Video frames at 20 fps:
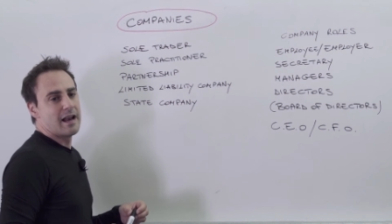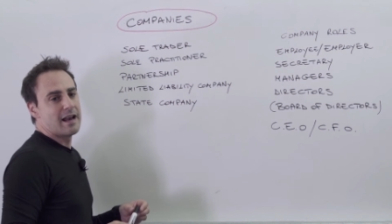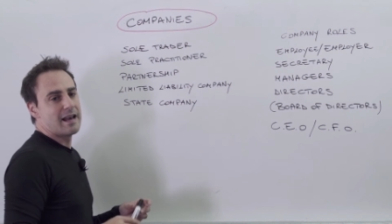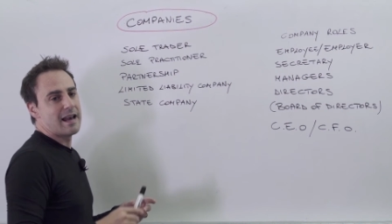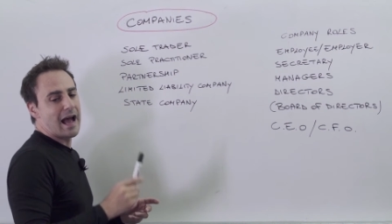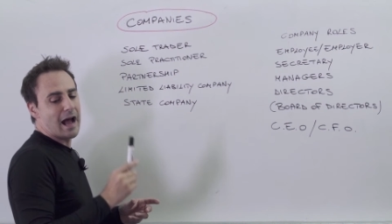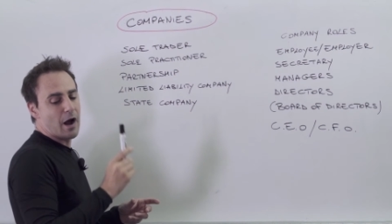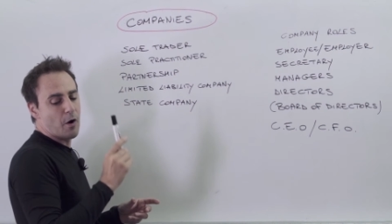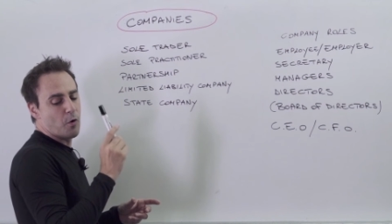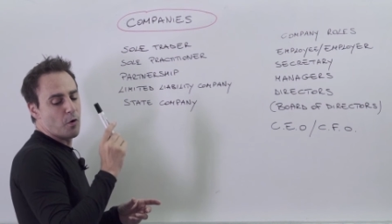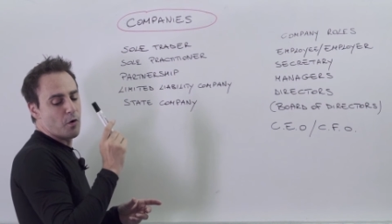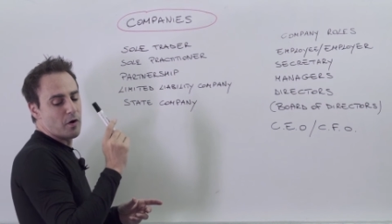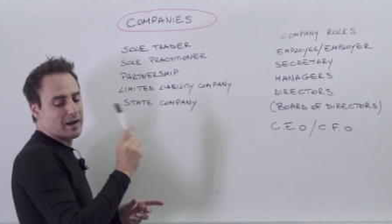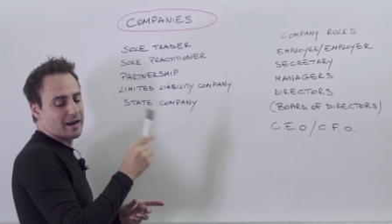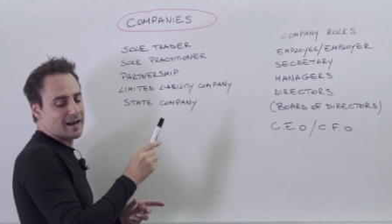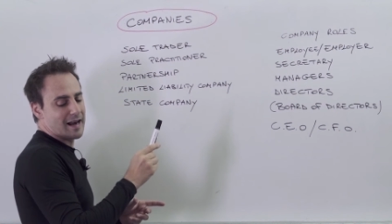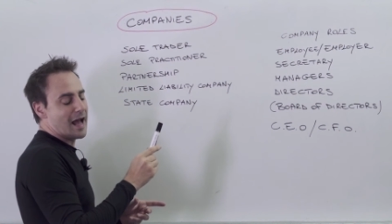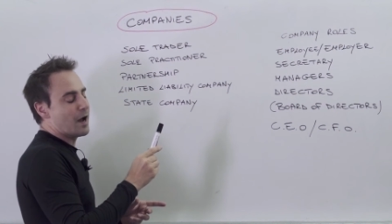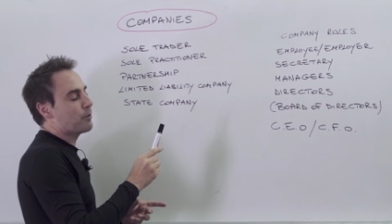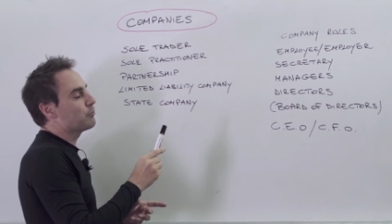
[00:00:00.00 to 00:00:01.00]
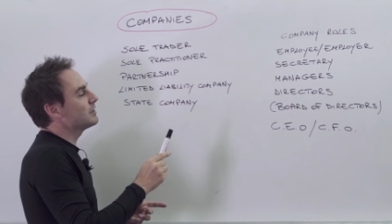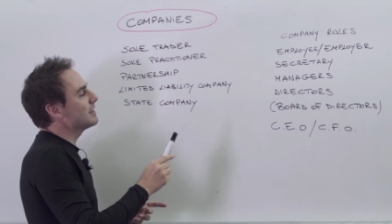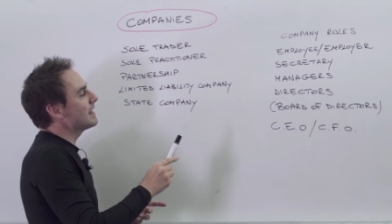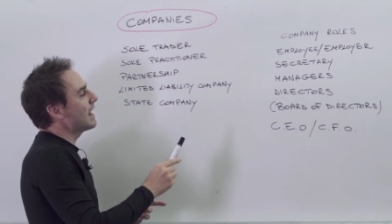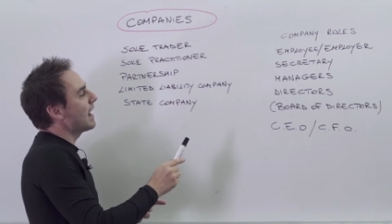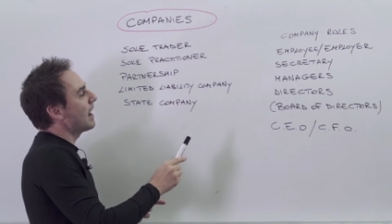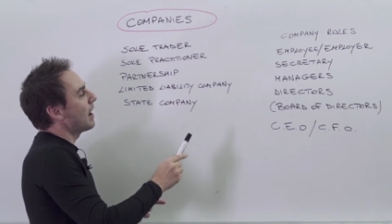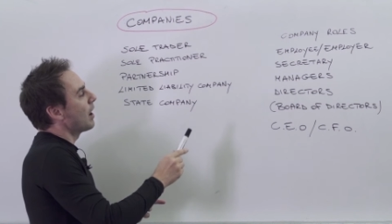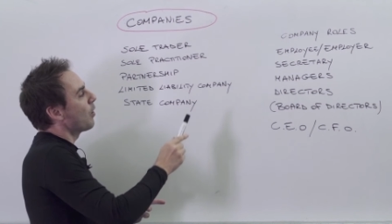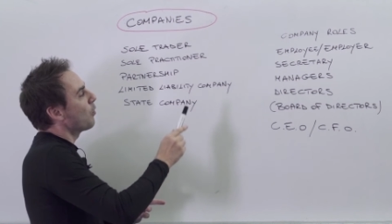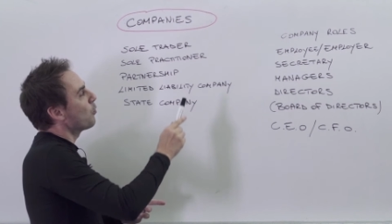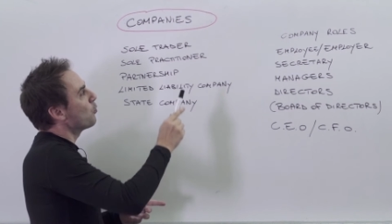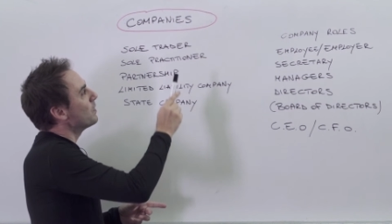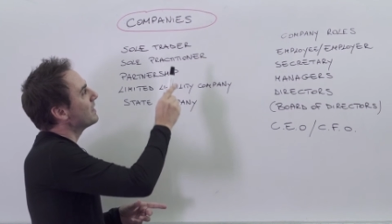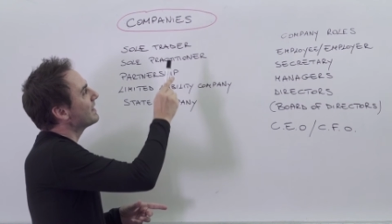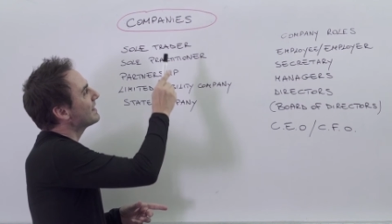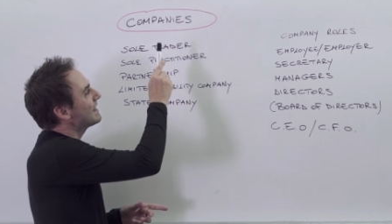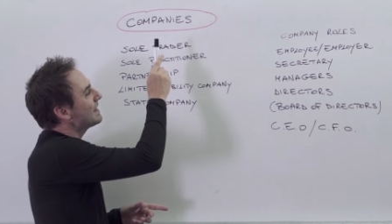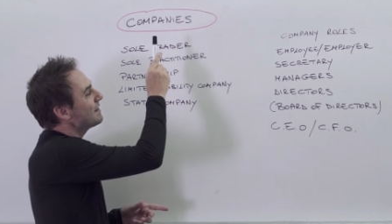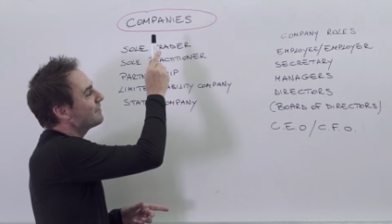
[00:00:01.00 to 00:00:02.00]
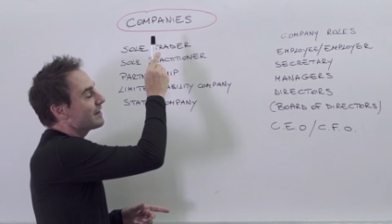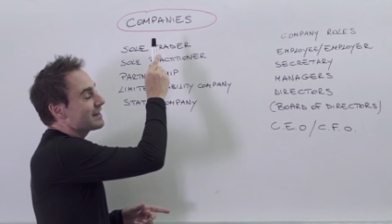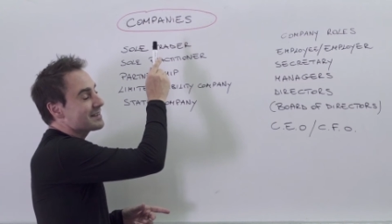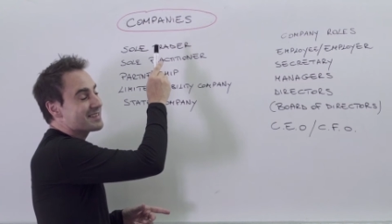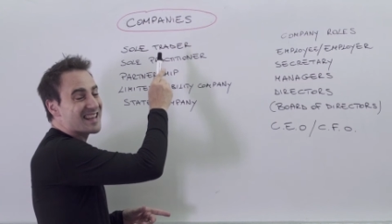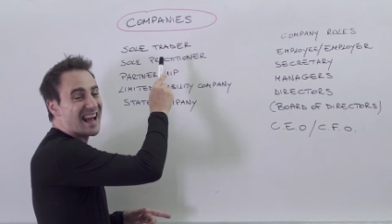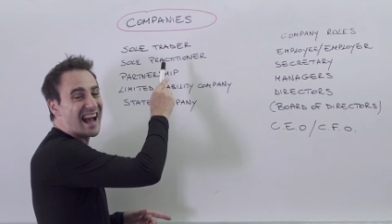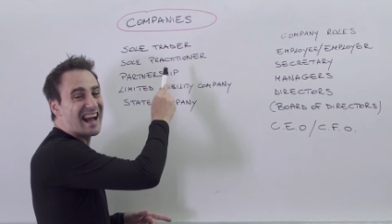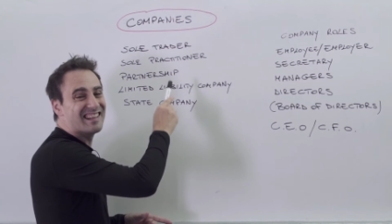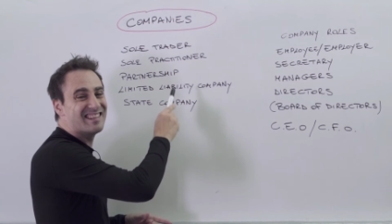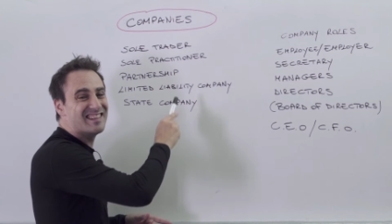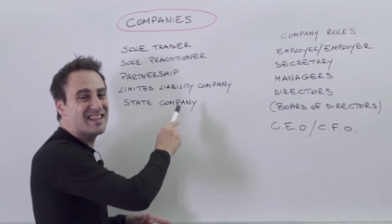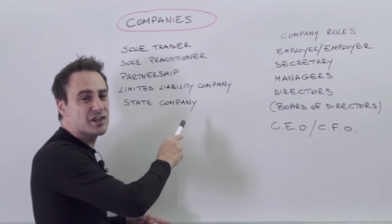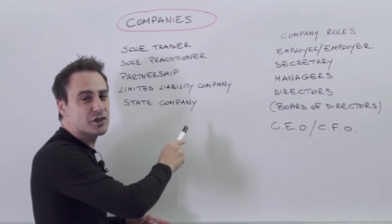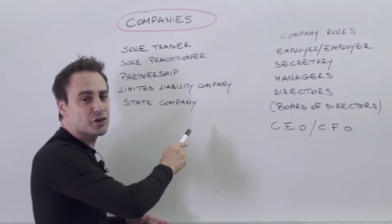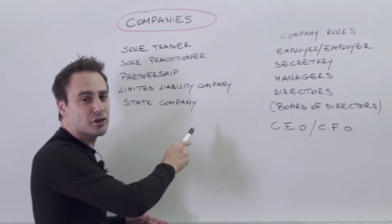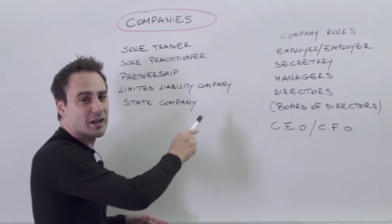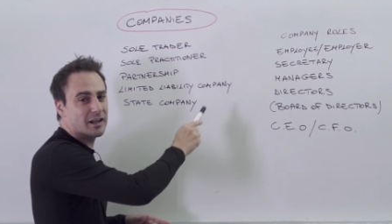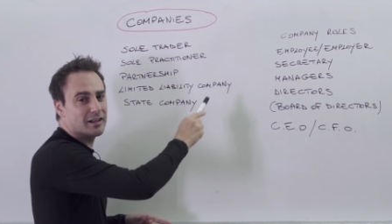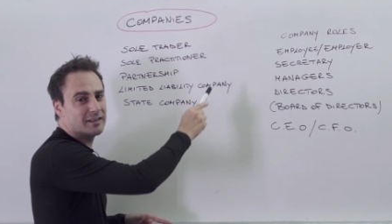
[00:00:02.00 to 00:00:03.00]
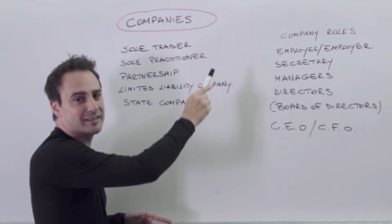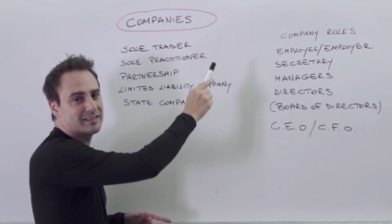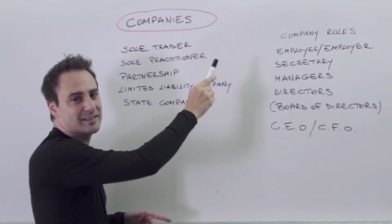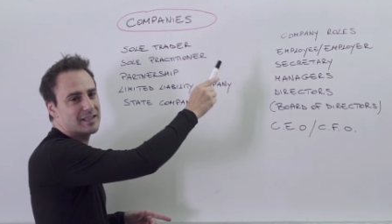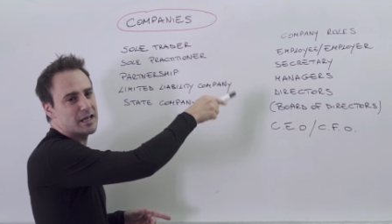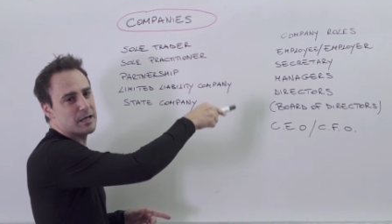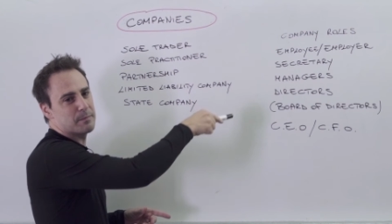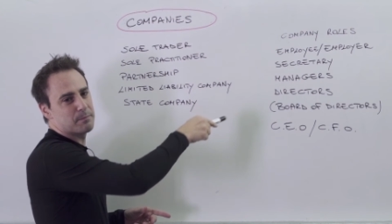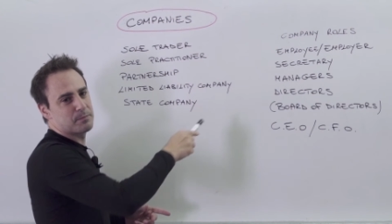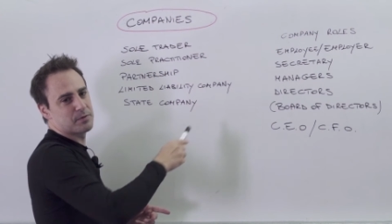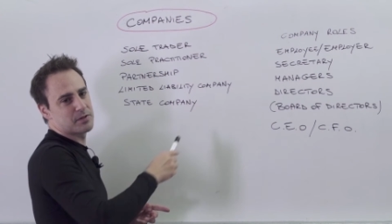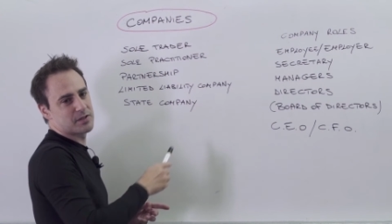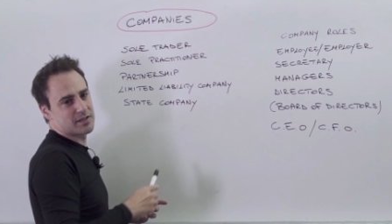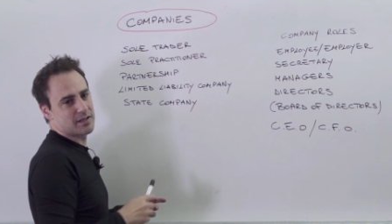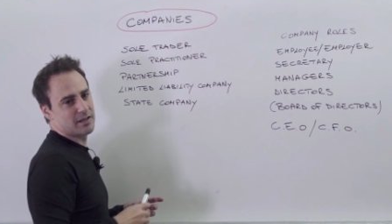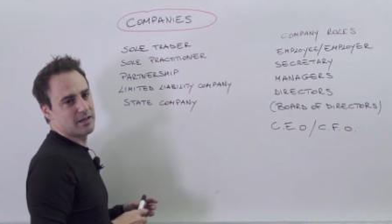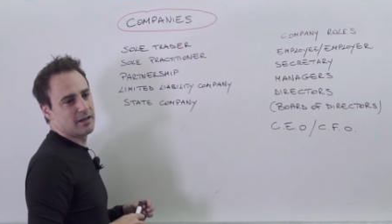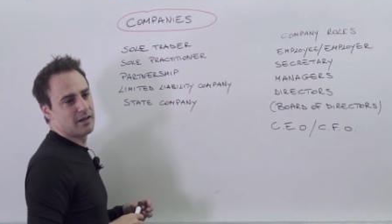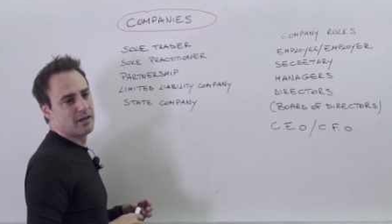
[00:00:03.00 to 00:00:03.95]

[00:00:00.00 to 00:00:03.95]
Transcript: Now, Claudia will give us additional tips